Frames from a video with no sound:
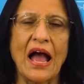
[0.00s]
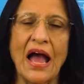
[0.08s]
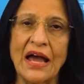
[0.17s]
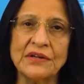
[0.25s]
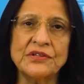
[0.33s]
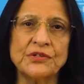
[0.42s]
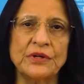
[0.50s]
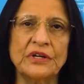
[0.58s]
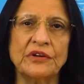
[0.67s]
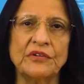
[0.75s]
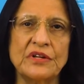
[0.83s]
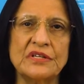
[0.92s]
and to
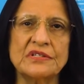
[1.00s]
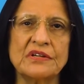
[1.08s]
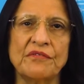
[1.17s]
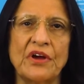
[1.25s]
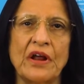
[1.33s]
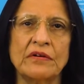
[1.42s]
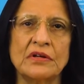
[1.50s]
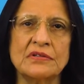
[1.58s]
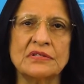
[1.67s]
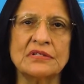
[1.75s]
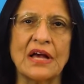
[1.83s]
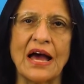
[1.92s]
increase
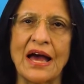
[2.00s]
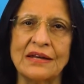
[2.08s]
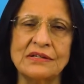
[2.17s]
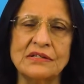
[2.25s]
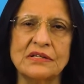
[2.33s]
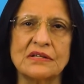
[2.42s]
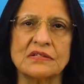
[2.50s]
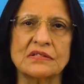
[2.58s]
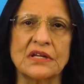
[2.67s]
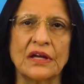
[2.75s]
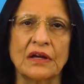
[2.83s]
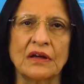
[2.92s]
awareness and
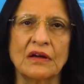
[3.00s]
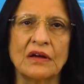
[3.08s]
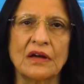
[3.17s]
testing,